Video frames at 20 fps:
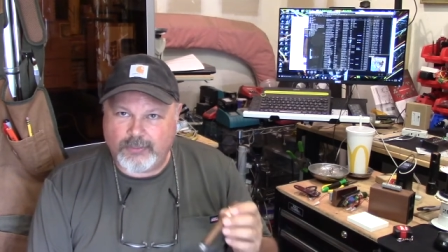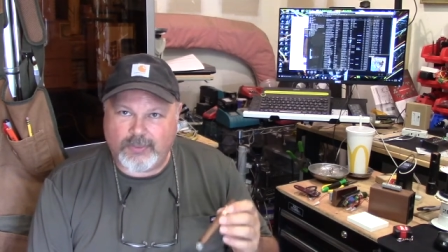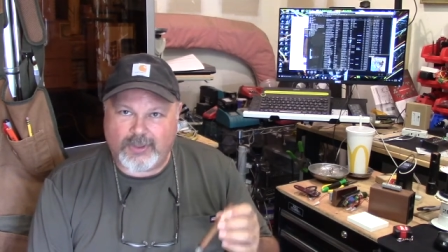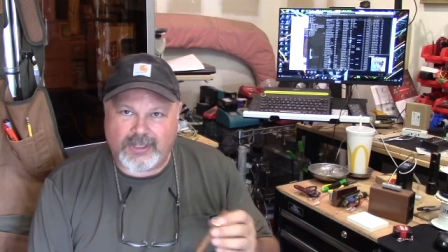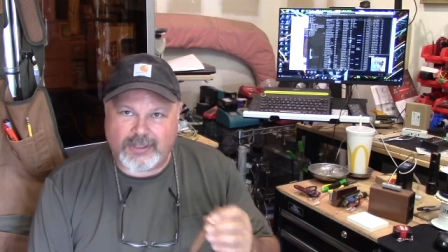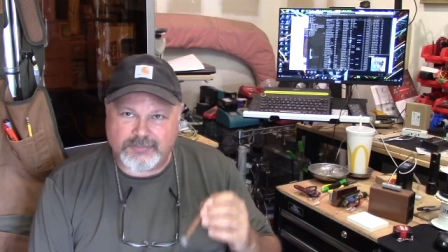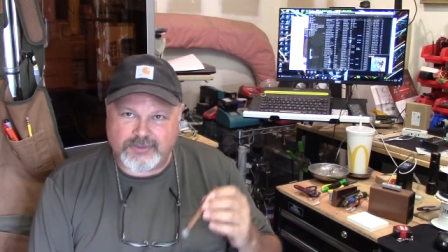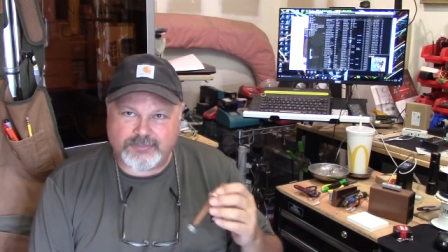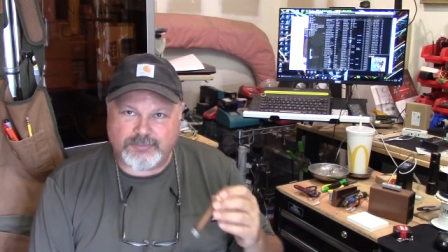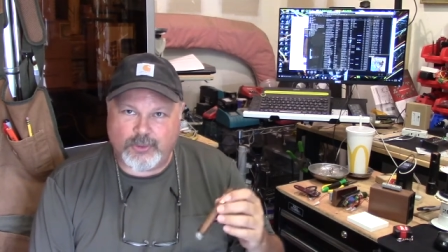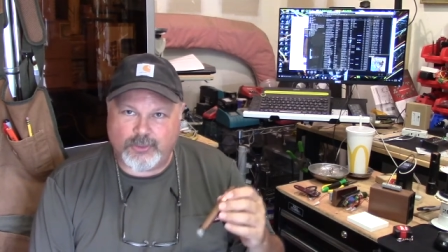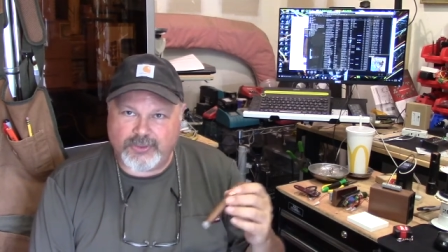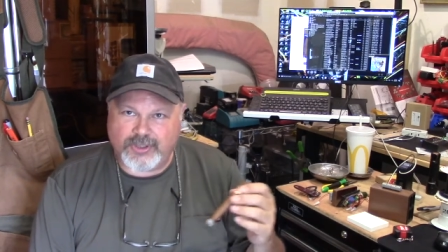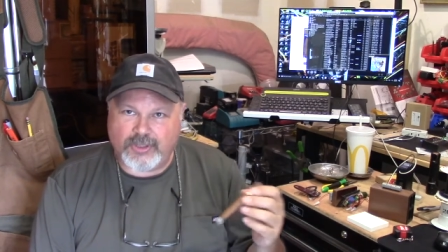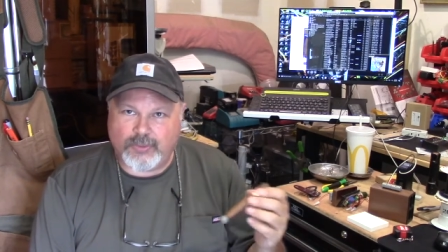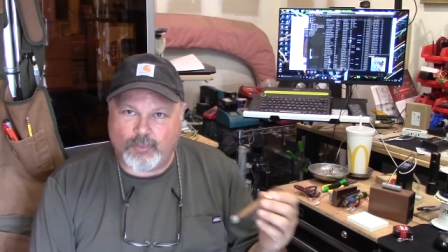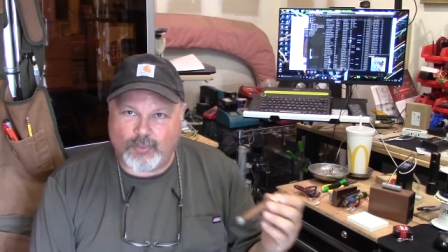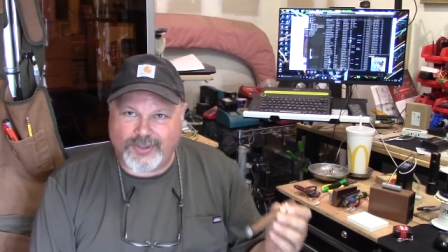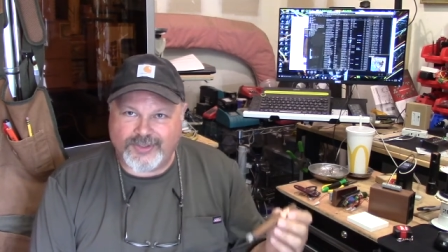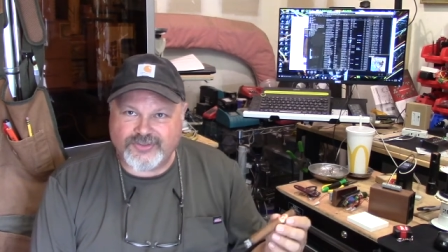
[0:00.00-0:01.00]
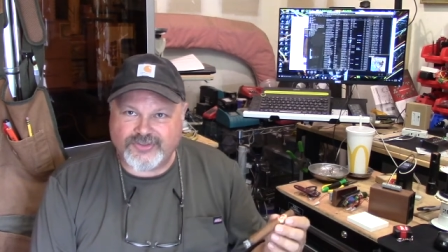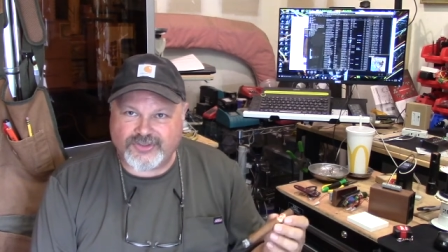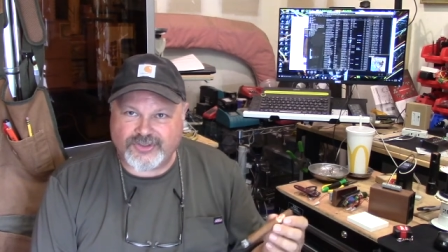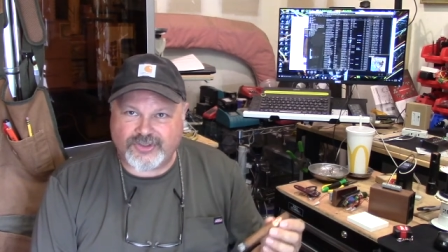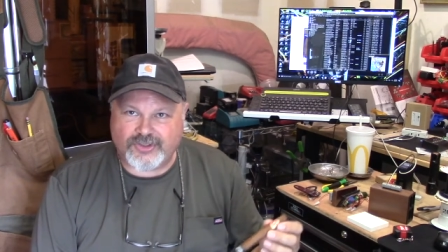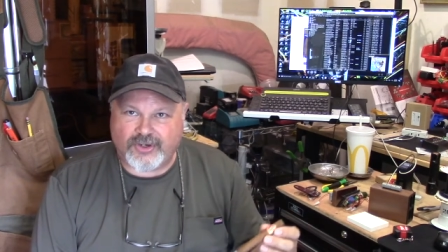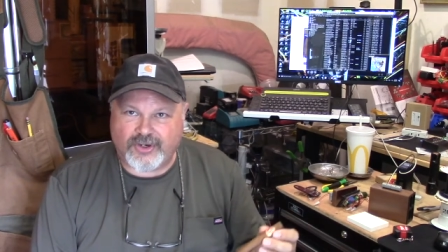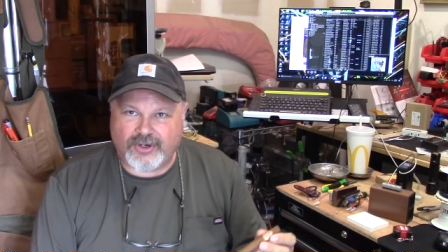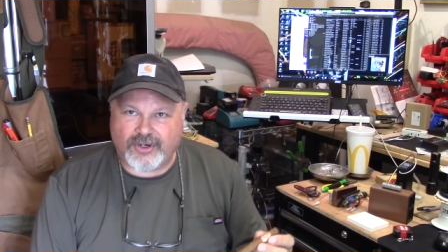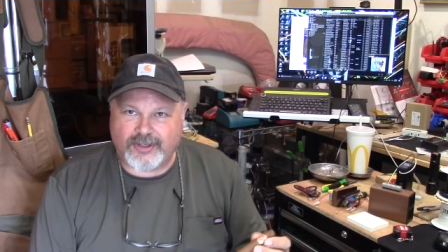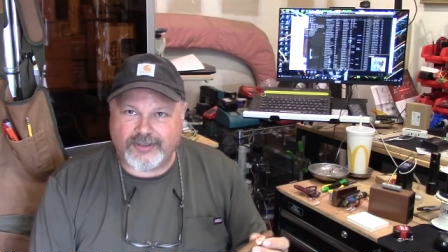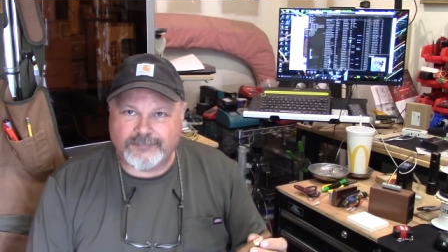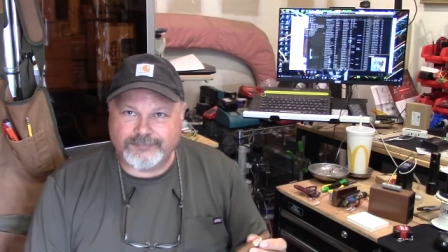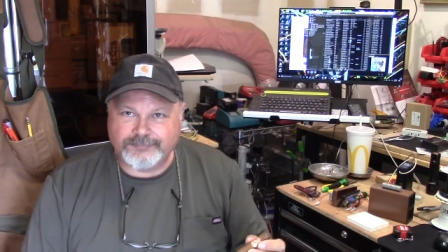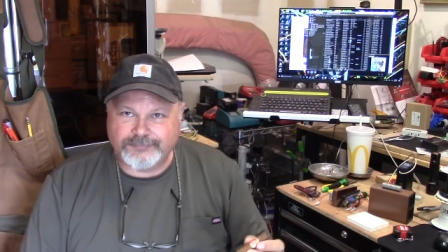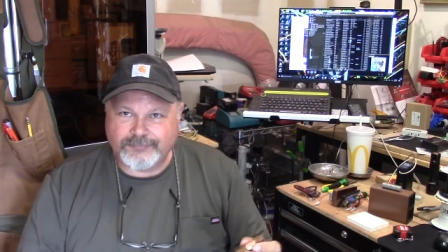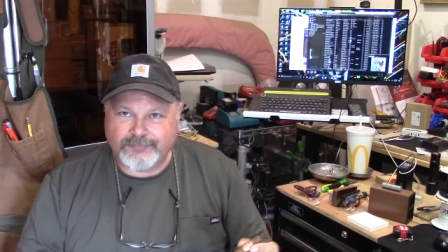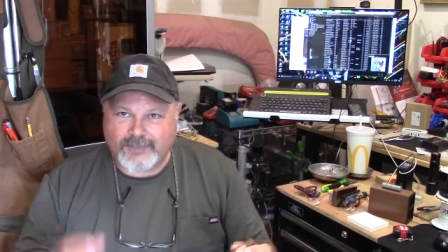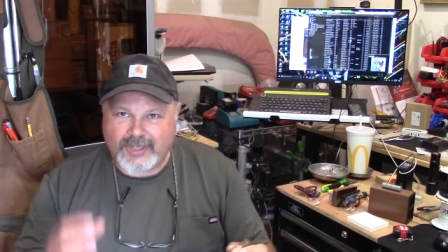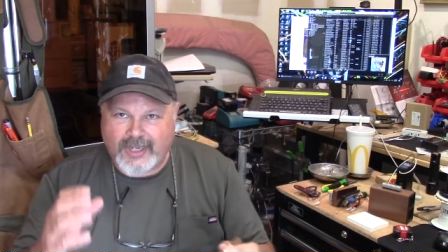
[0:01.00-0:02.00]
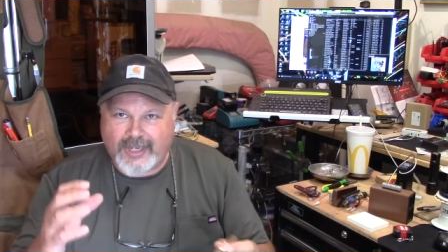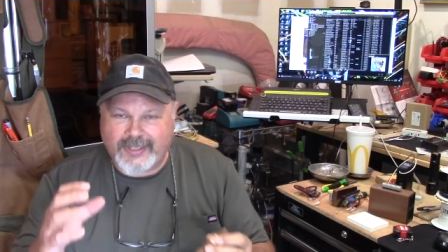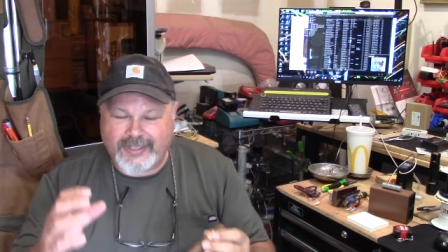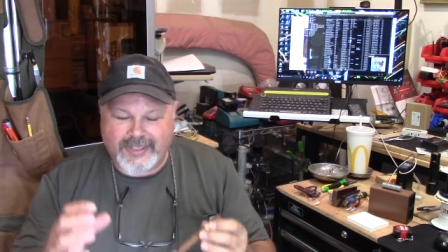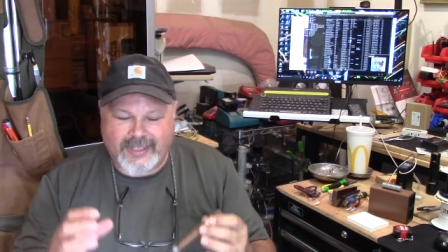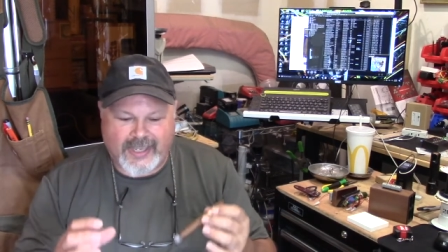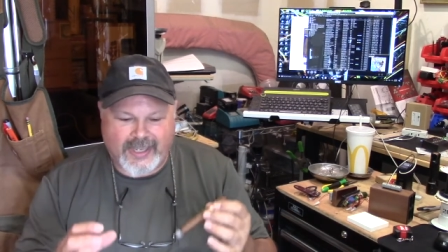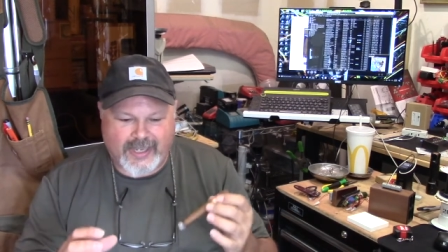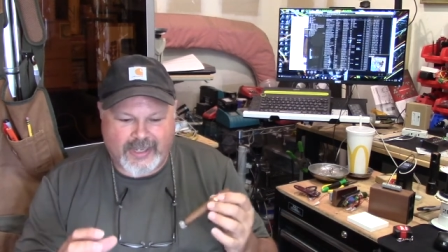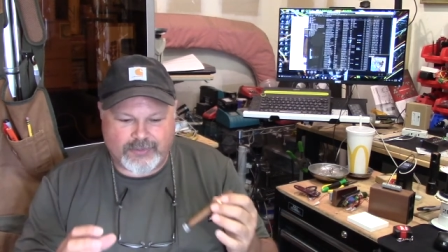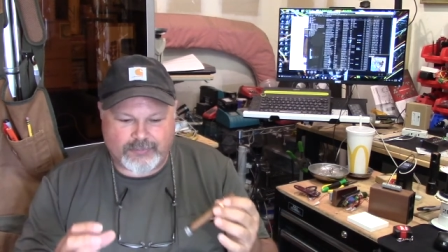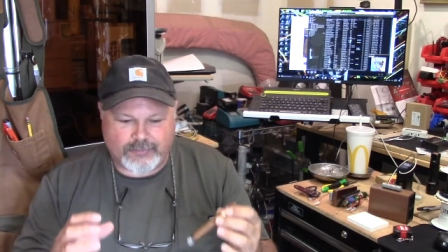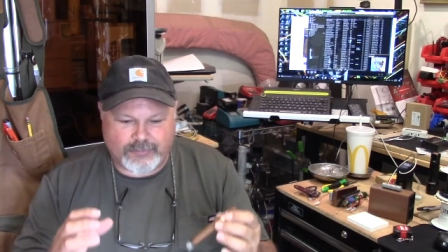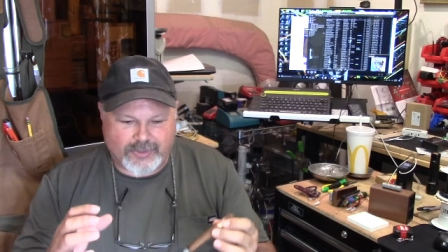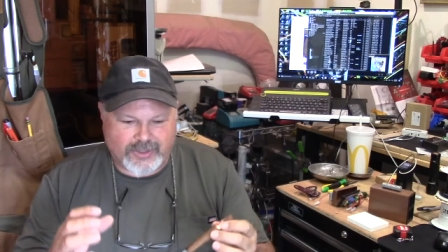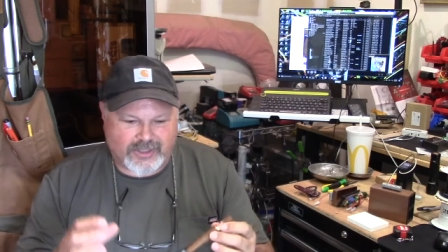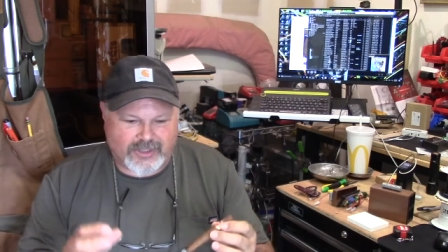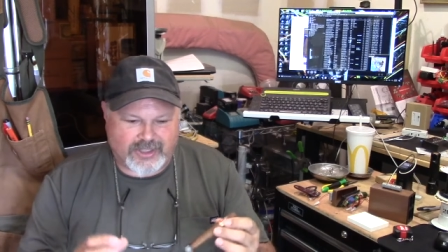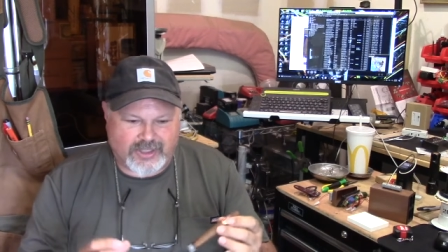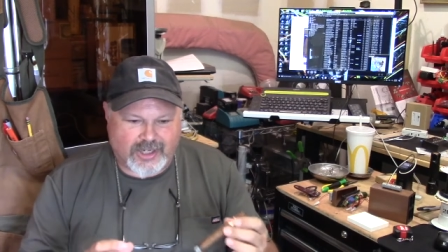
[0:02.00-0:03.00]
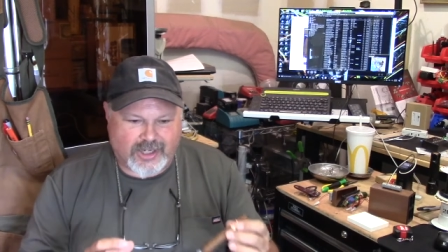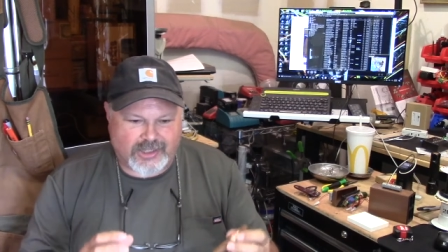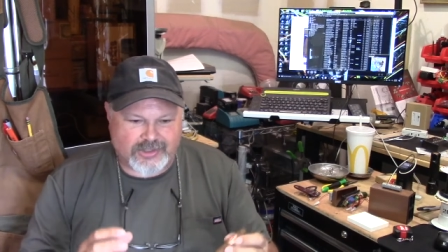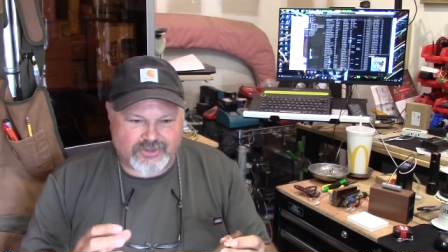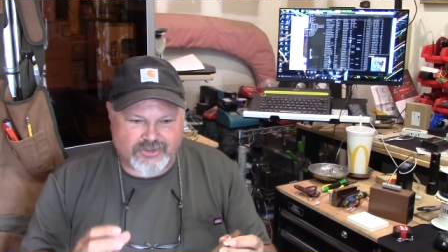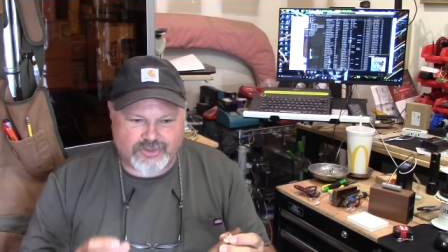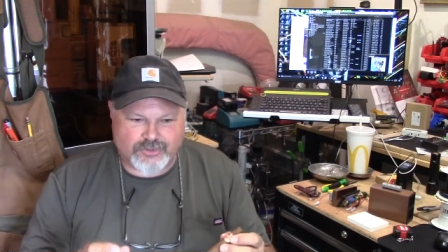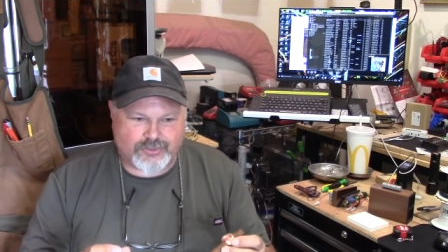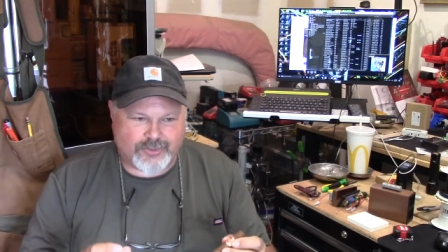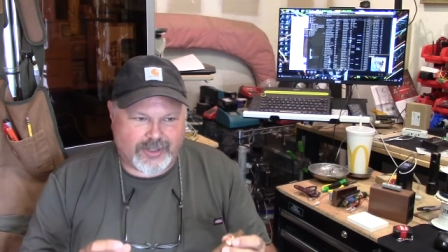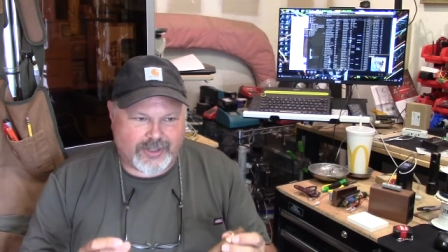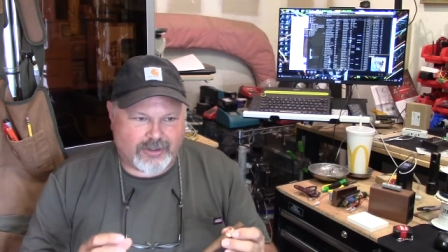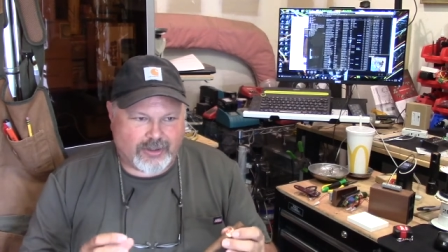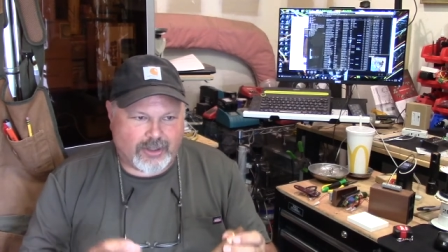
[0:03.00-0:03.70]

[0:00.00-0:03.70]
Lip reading: While I'm smoking one cigar, I can't really concentrate